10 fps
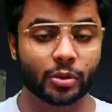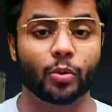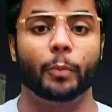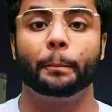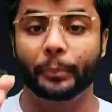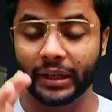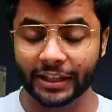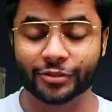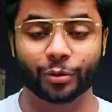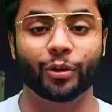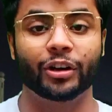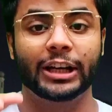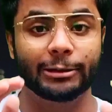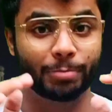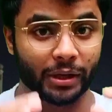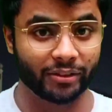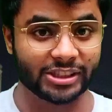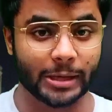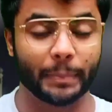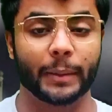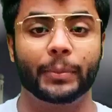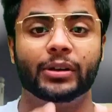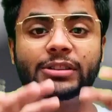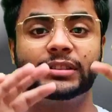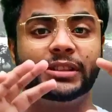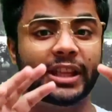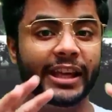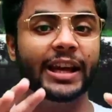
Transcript: So please do not leave previous year papers.